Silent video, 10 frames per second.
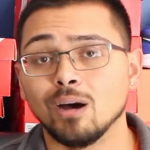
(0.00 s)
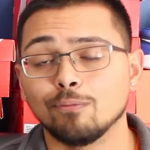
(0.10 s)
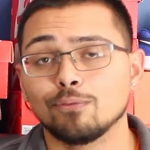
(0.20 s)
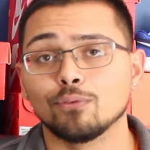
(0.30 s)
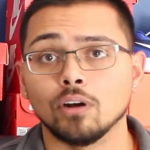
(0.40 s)

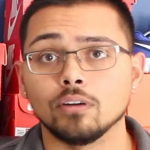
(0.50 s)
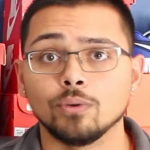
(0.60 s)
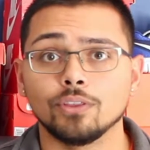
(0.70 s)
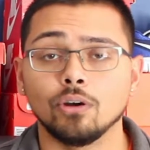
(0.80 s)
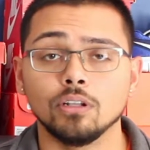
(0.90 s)
up front
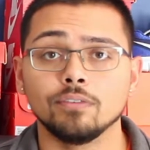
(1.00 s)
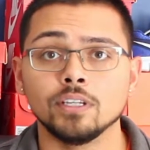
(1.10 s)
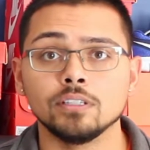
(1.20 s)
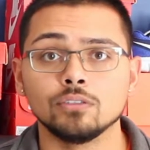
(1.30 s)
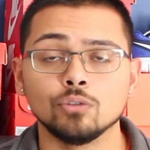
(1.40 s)
with all of
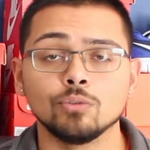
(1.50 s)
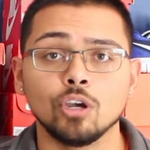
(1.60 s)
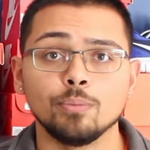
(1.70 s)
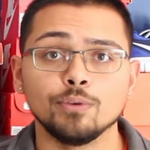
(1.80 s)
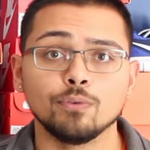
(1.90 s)
these Zoom
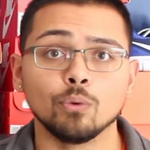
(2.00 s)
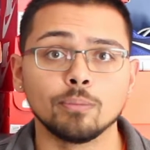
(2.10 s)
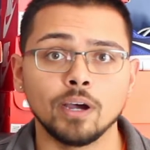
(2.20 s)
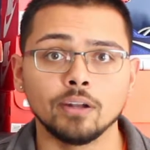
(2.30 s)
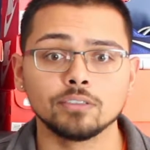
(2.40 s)
Kobe
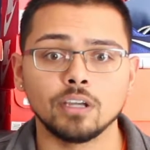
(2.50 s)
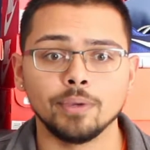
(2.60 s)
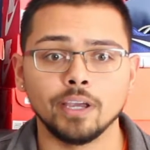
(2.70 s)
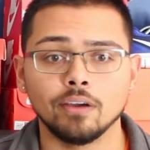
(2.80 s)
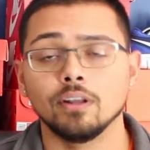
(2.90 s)
4 models
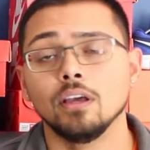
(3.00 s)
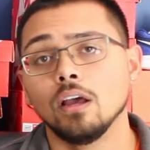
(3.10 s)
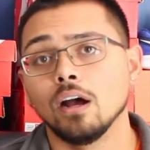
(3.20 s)
coming out.